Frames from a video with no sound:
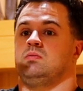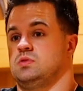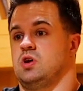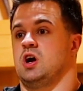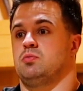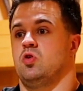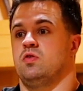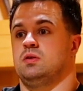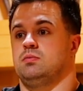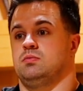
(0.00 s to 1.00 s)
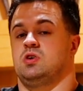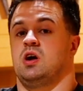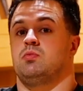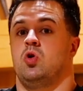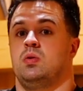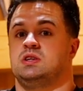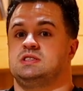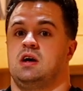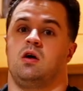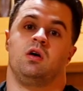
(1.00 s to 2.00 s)
dark moments
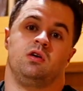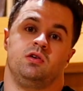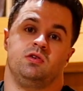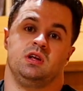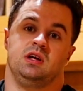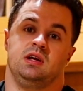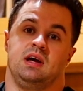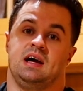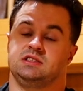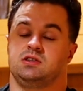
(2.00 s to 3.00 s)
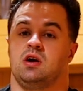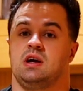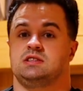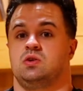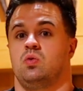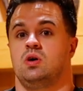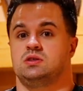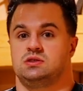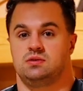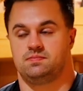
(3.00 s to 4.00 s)
that aren't really as dark as it
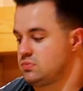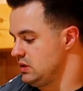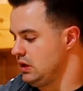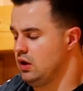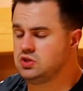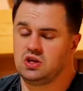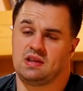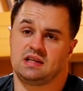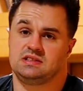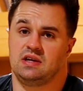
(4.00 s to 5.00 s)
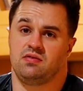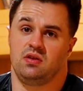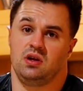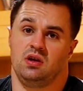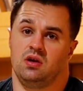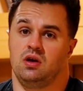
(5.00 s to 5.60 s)
was. So yeah, that's definitely